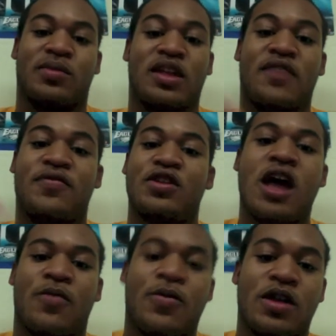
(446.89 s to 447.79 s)
And if you're
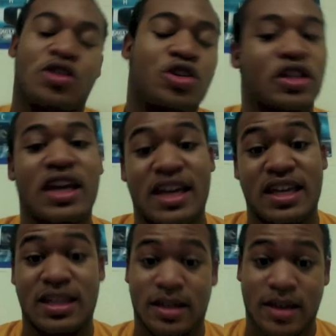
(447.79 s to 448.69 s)
not ready, you're going to get
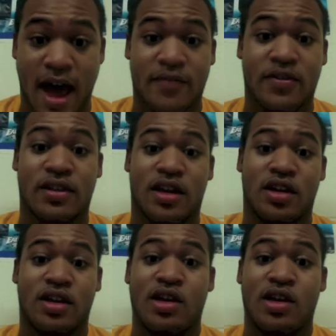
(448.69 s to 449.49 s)
eaten alive in there.